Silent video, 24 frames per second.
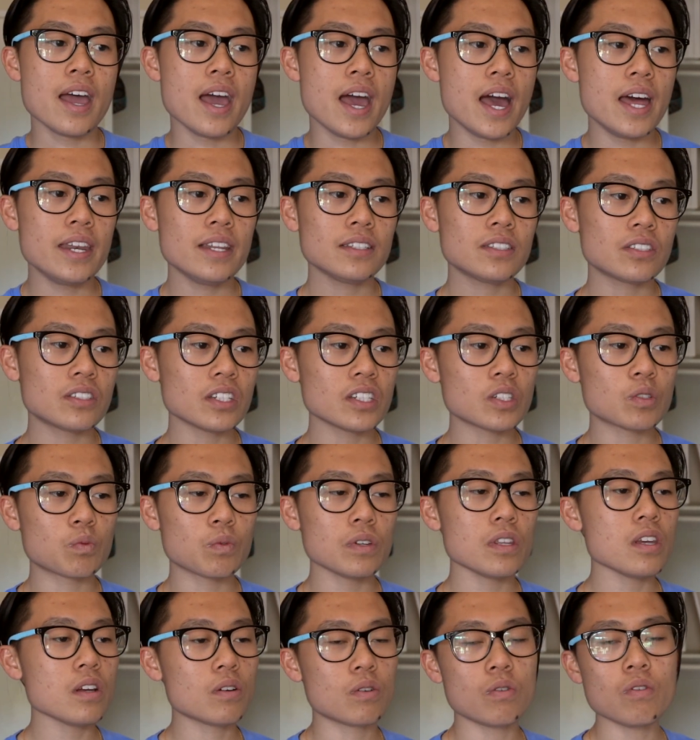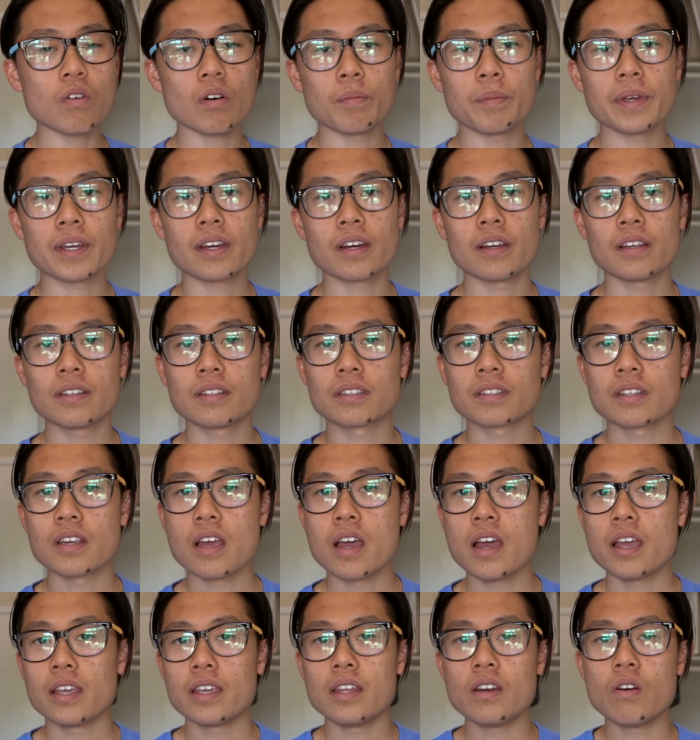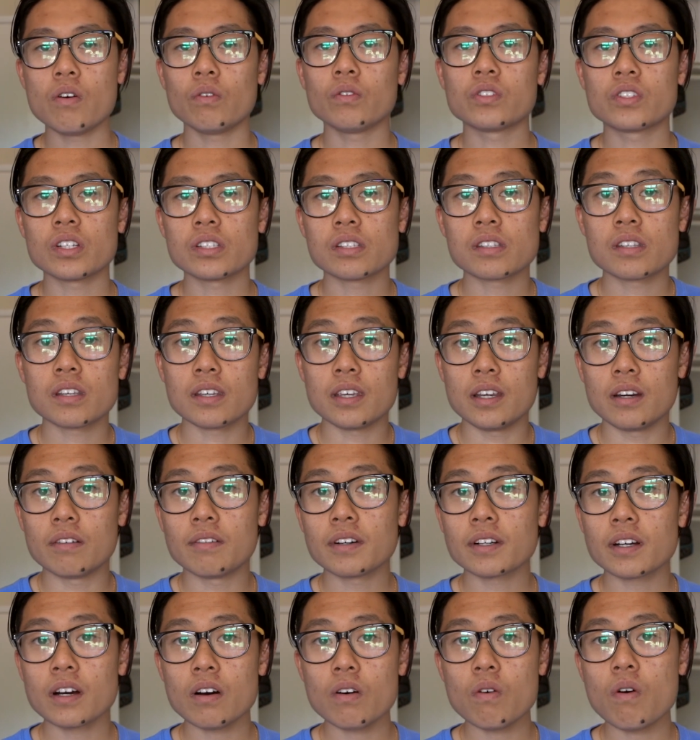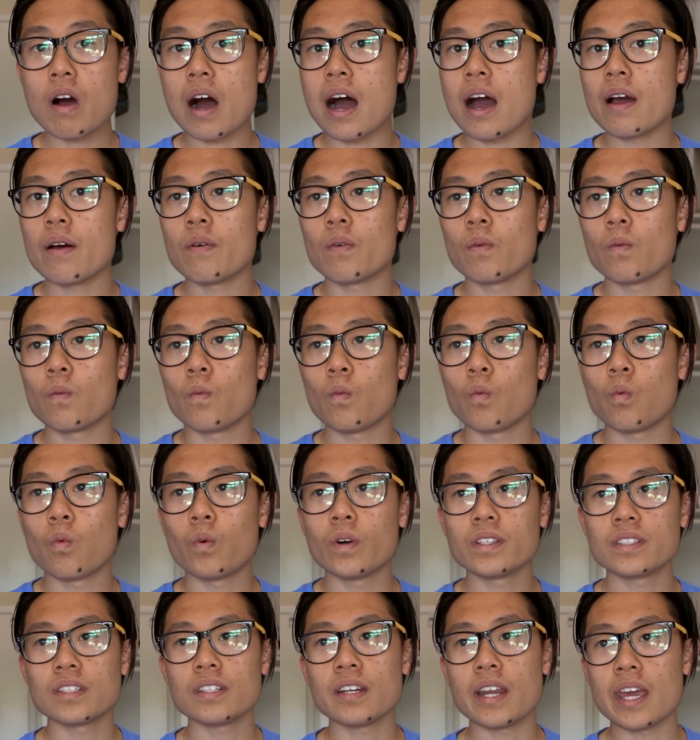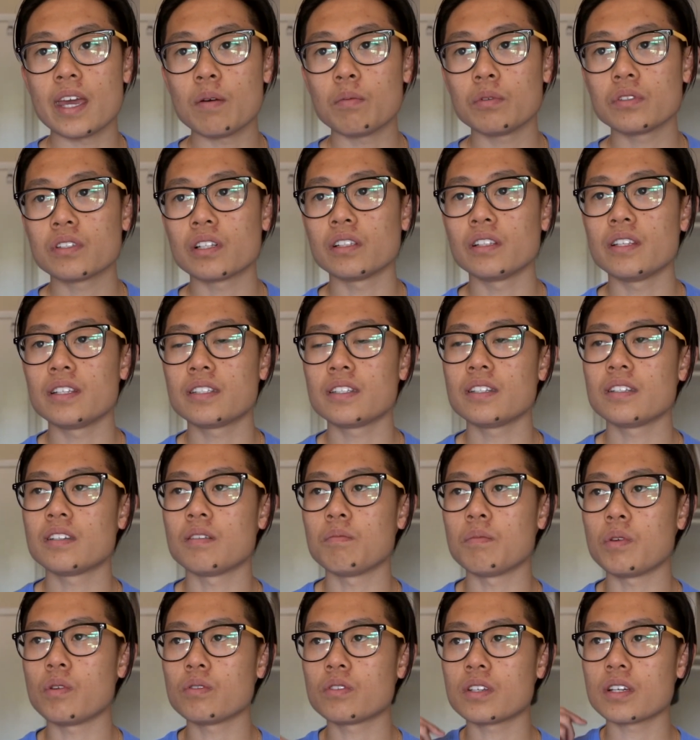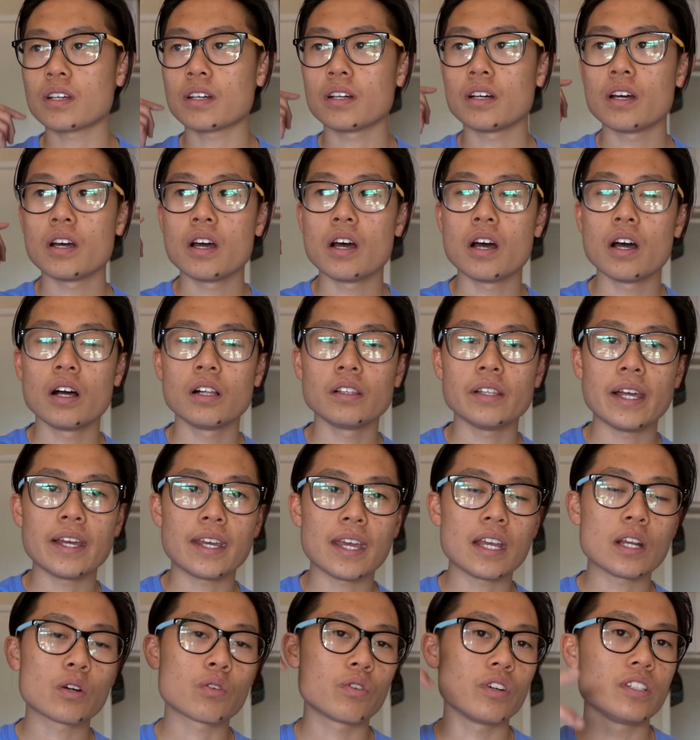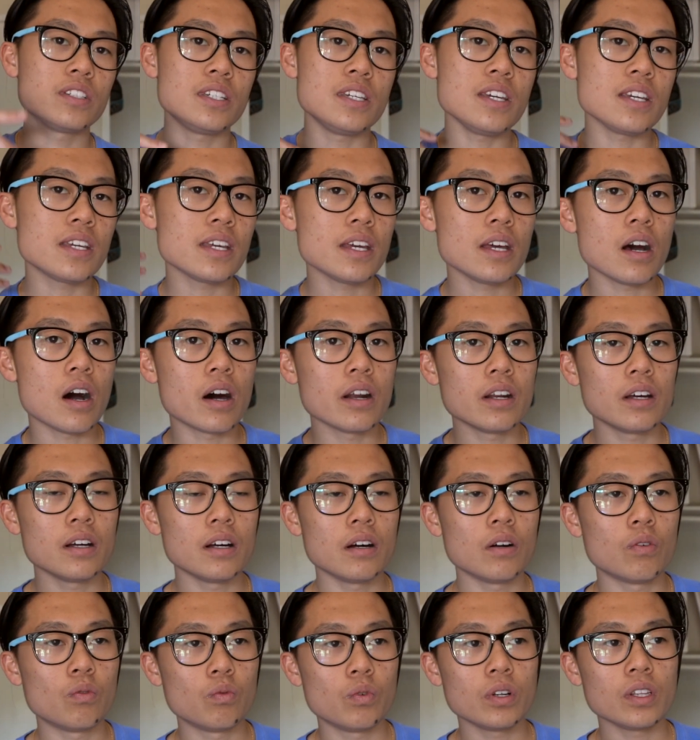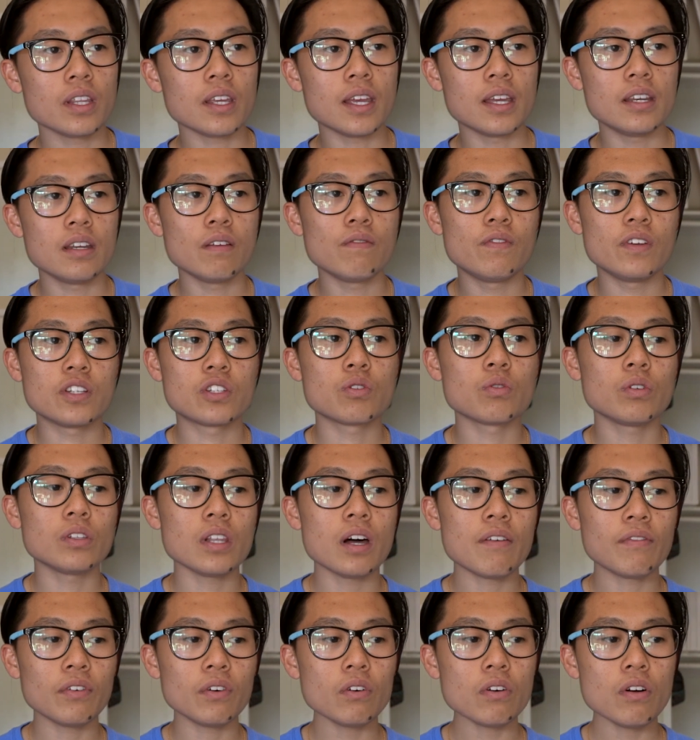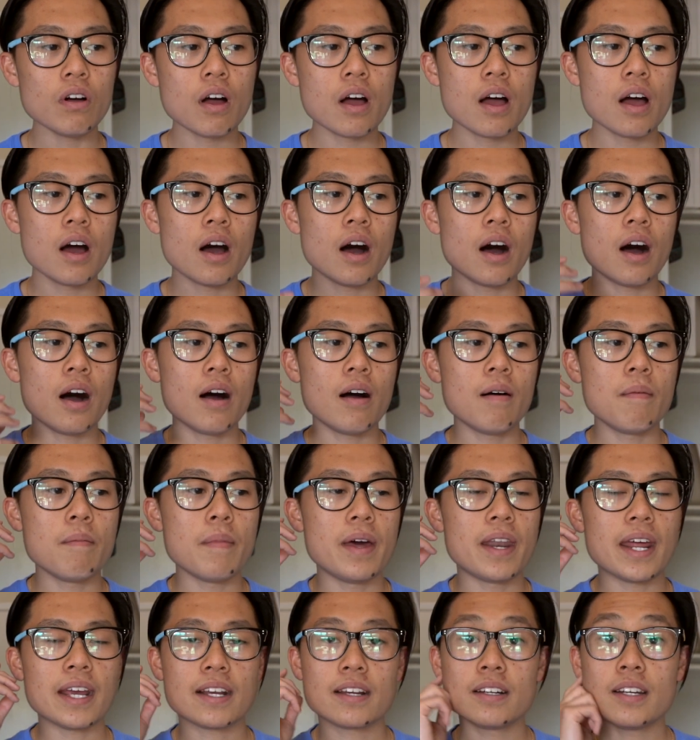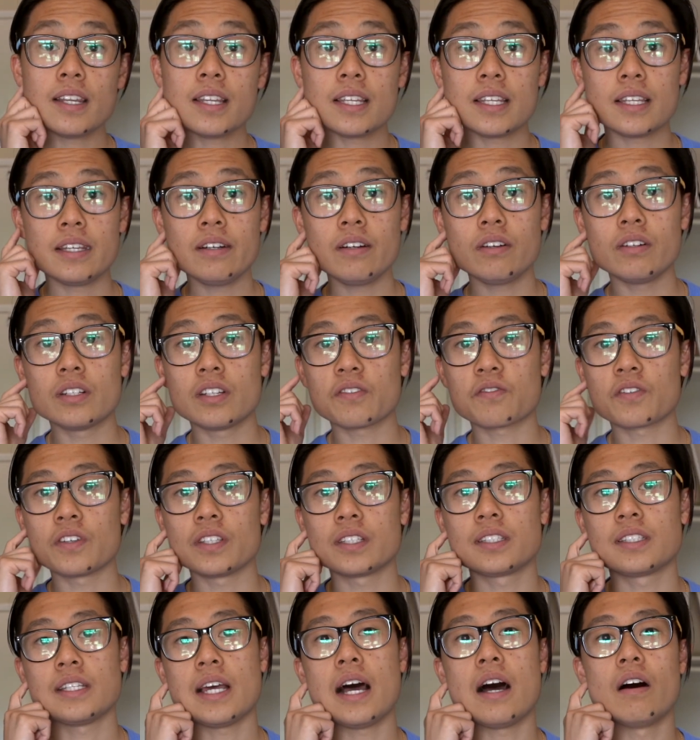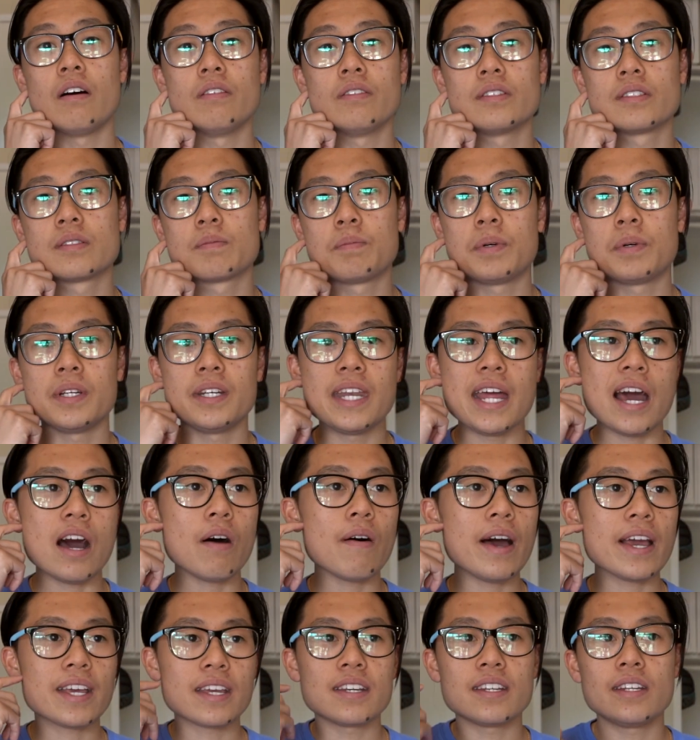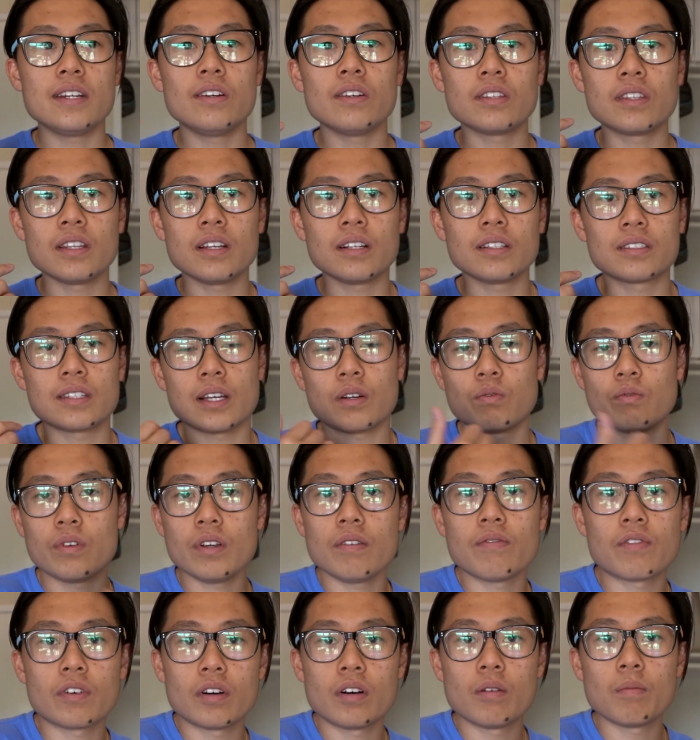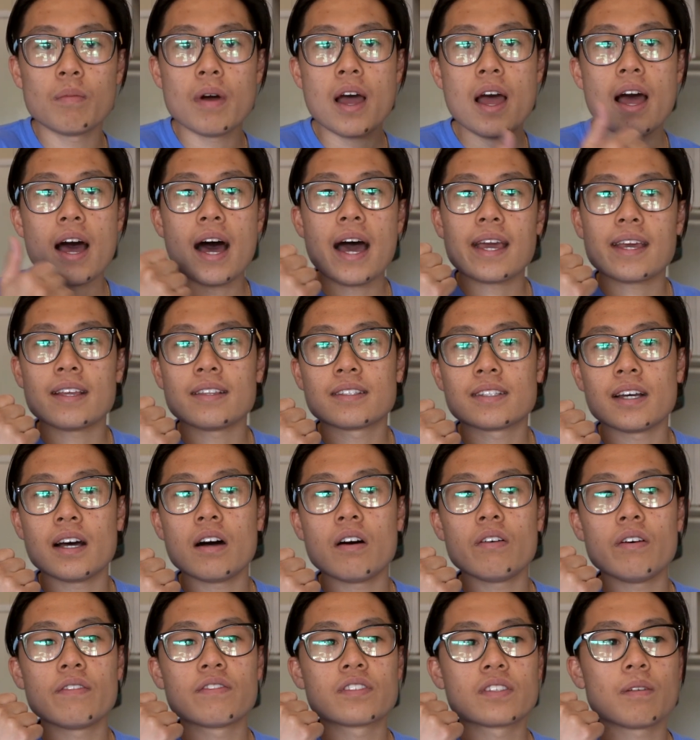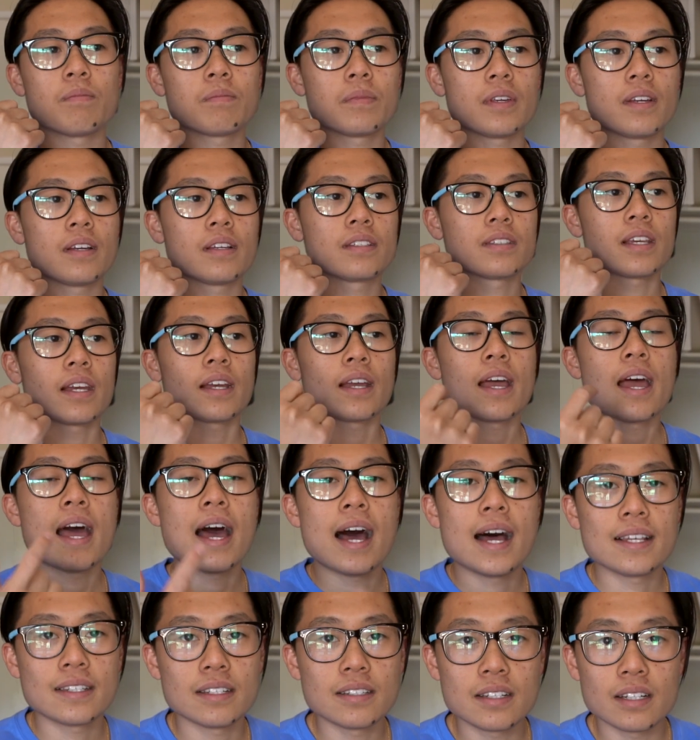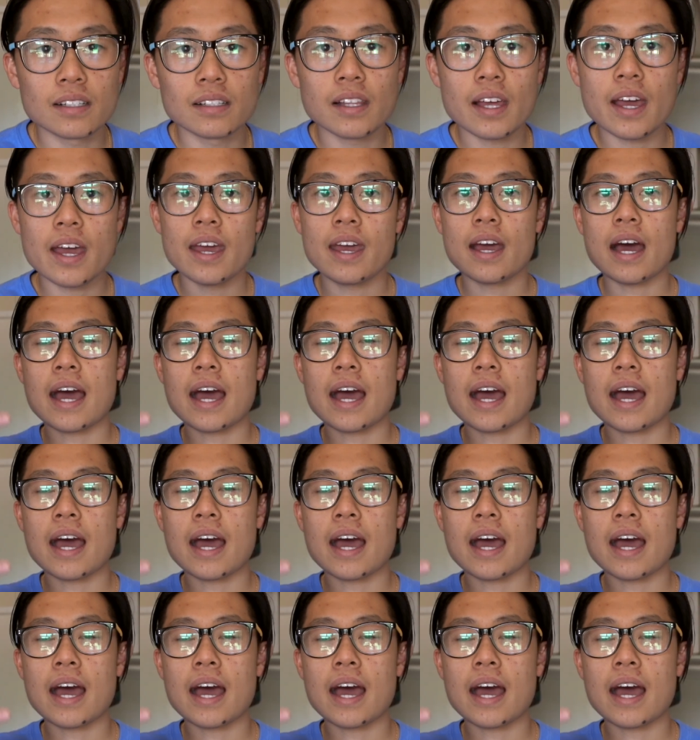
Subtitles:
And it's just really cool because, you know, just a year ago, I wasn't able to listen to music like and critique it on a really individual level. and I couldn't hear different sounds. But now I can hear things like reverb. I can tell if something is like has a delay.